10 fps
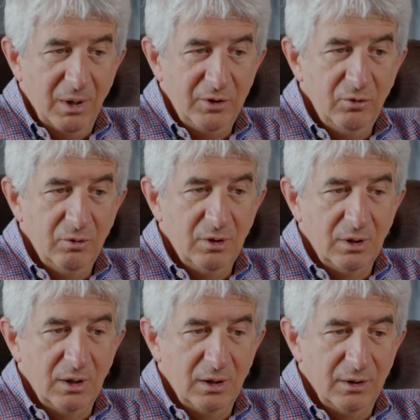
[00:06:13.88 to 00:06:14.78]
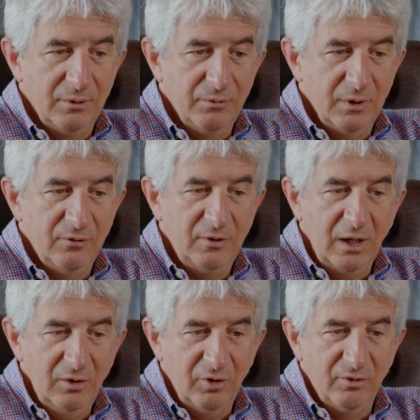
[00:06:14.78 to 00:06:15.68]
mature
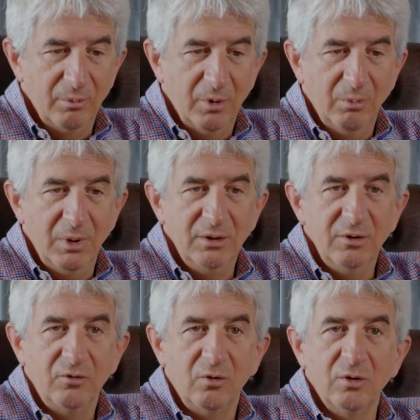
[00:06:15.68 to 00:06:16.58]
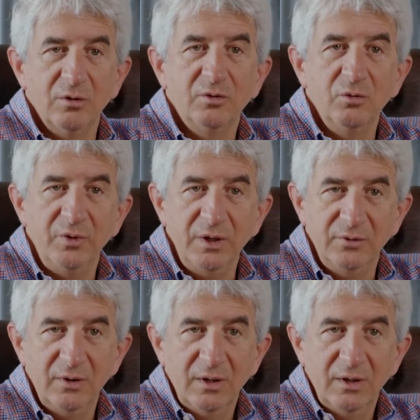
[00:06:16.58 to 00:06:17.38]
stage at the moment is called Tuvid.